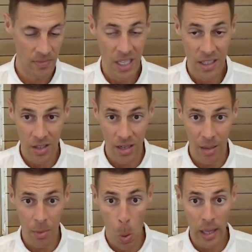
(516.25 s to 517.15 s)
So
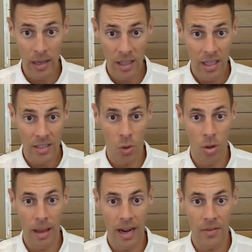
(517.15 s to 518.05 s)
number 1 is all
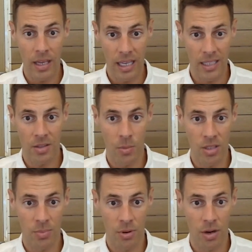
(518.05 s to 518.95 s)
about having a
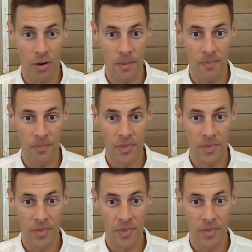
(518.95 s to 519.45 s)
customized program.